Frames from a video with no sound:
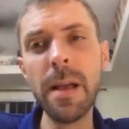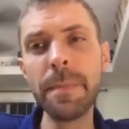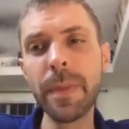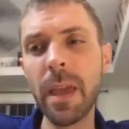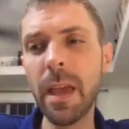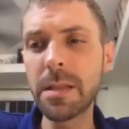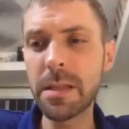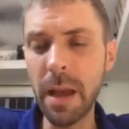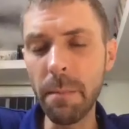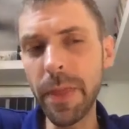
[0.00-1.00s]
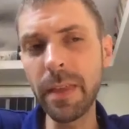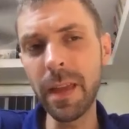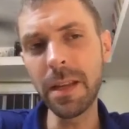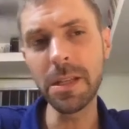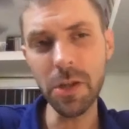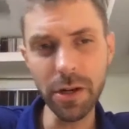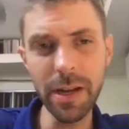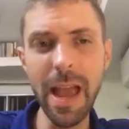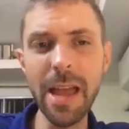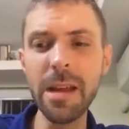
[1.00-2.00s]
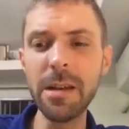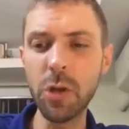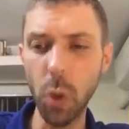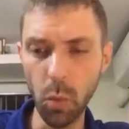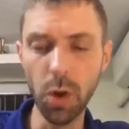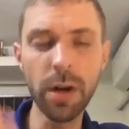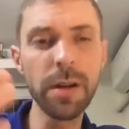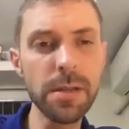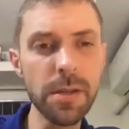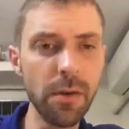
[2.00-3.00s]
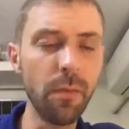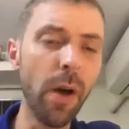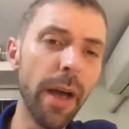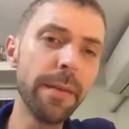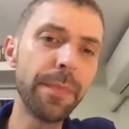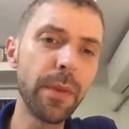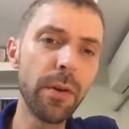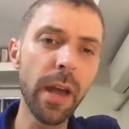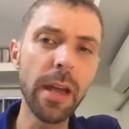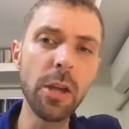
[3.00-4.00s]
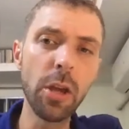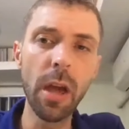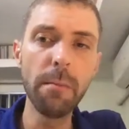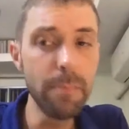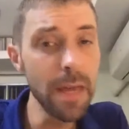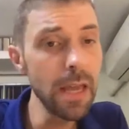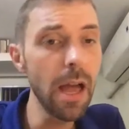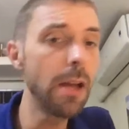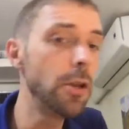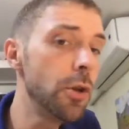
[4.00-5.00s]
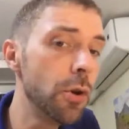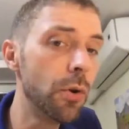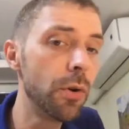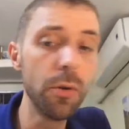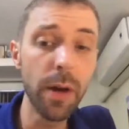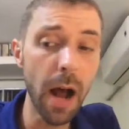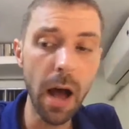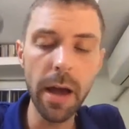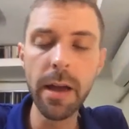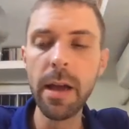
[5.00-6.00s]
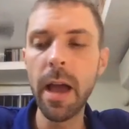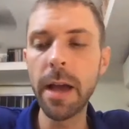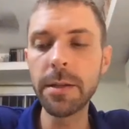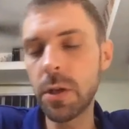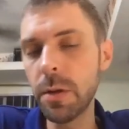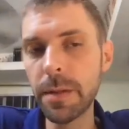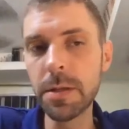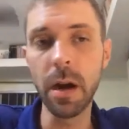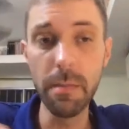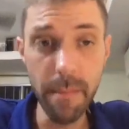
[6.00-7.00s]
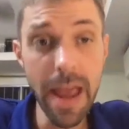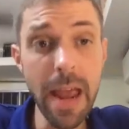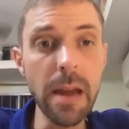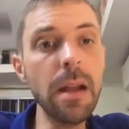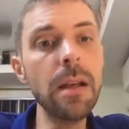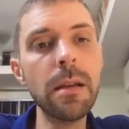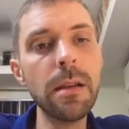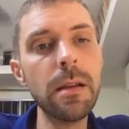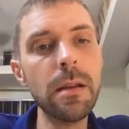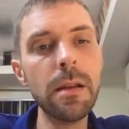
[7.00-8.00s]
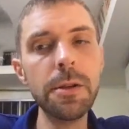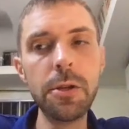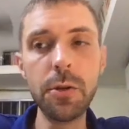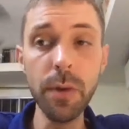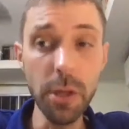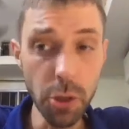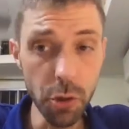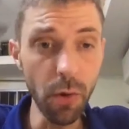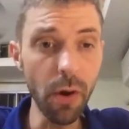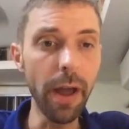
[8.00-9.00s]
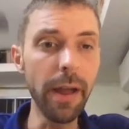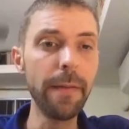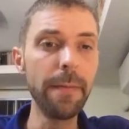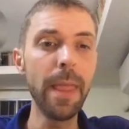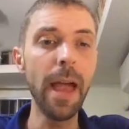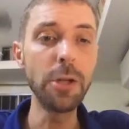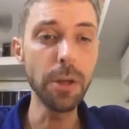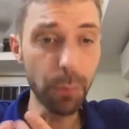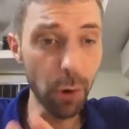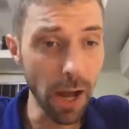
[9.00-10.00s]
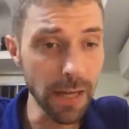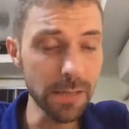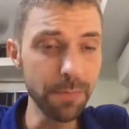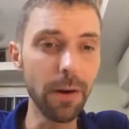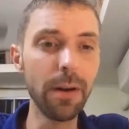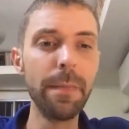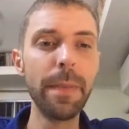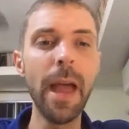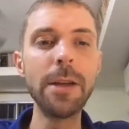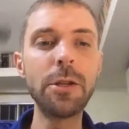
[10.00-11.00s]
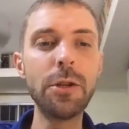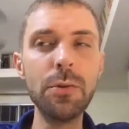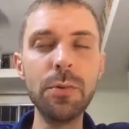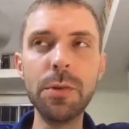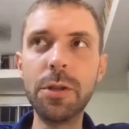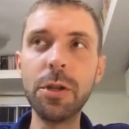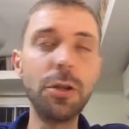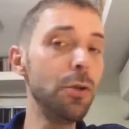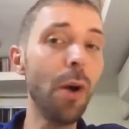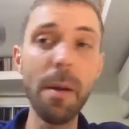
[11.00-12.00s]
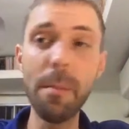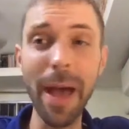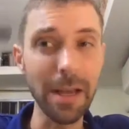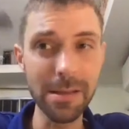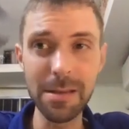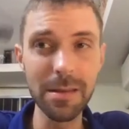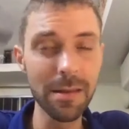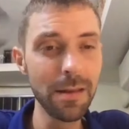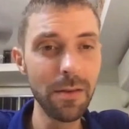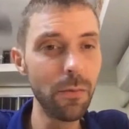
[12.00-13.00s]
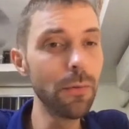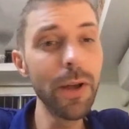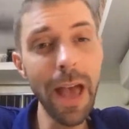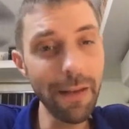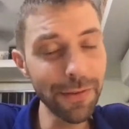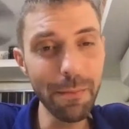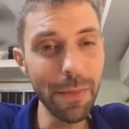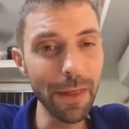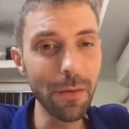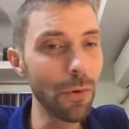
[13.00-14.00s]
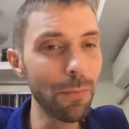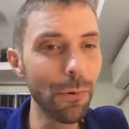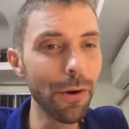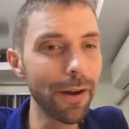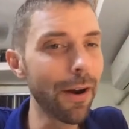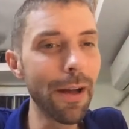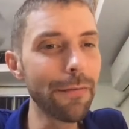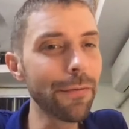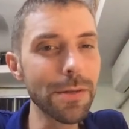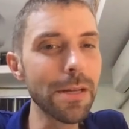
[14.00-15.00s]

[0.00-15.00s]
It's something that is created to work a certain way. Okay, me and you and I as humans are made to enjoy and to prosper and to do our best when we have something that we're pouring our efforts